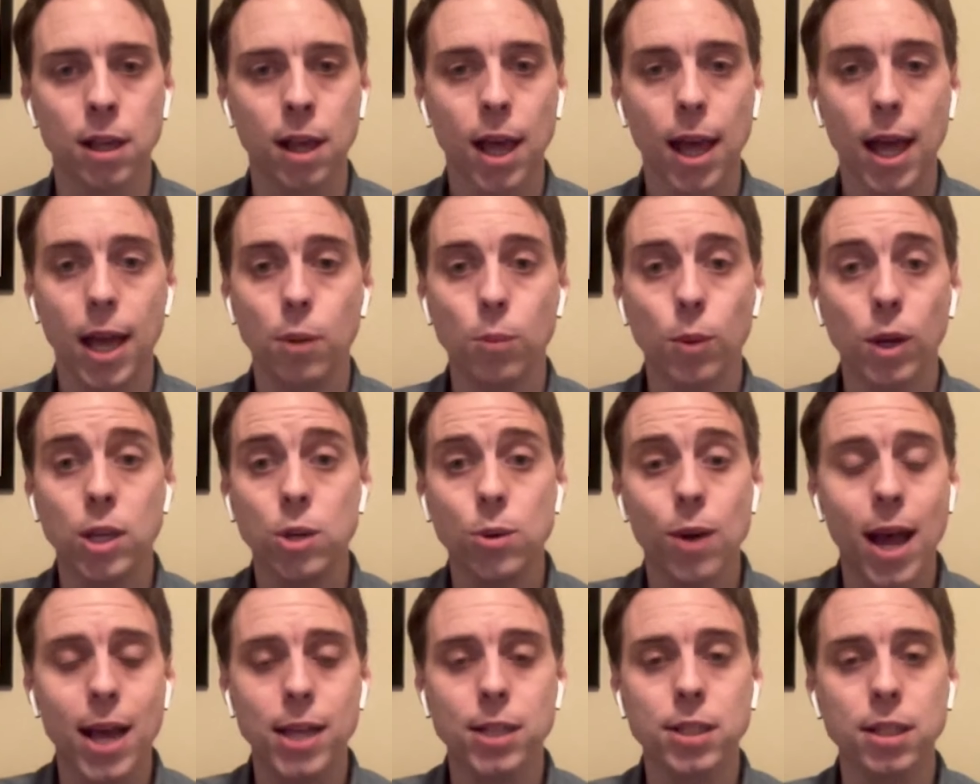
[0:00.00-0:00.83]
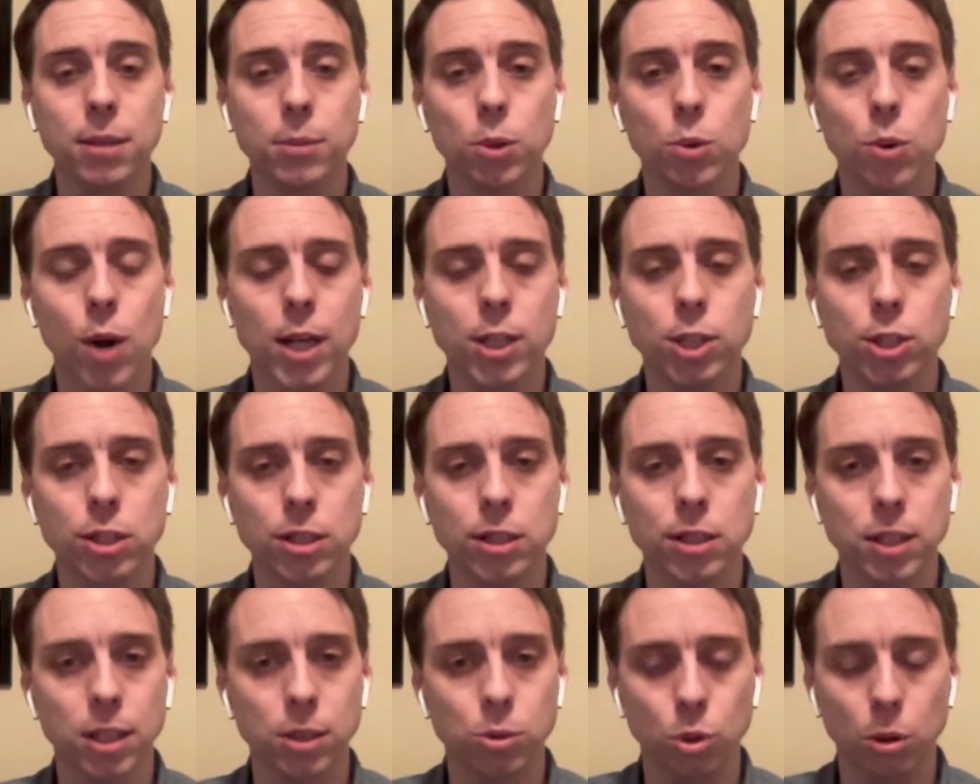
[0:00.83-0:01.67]
And when you ask them
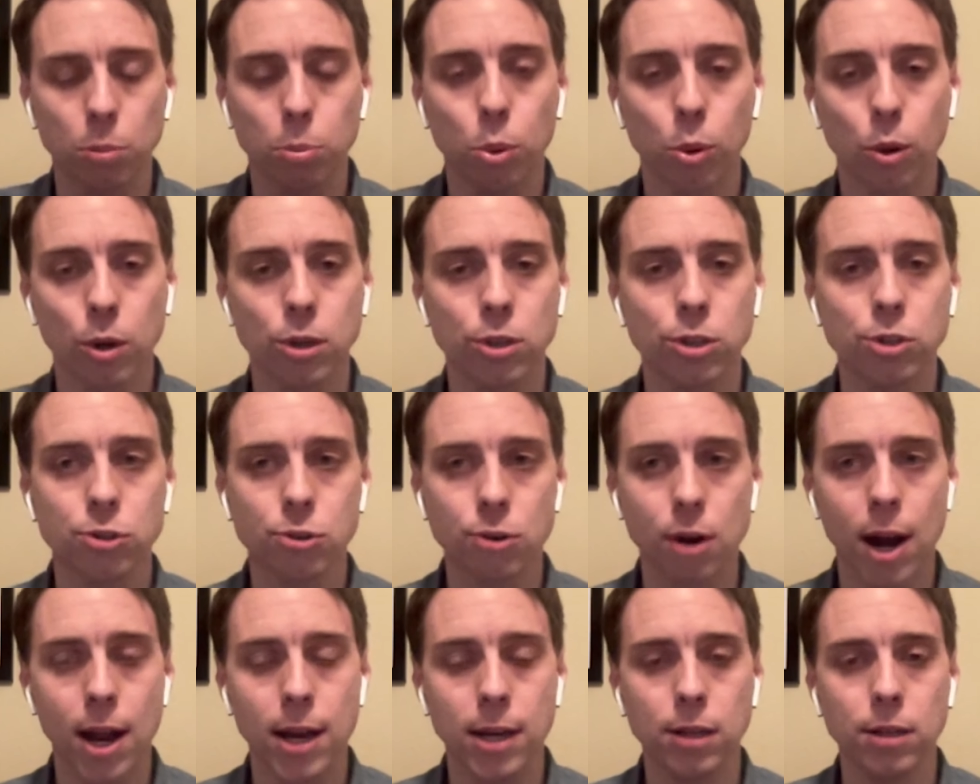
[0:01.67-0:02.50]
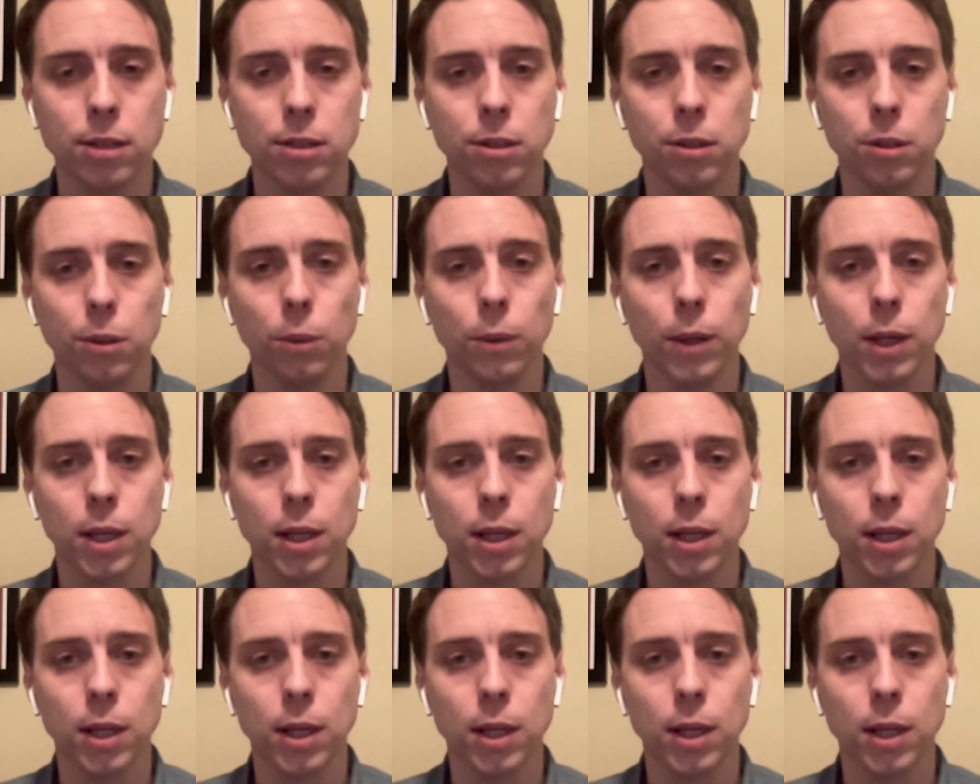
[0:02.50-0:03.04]
questions, as reporters try to do,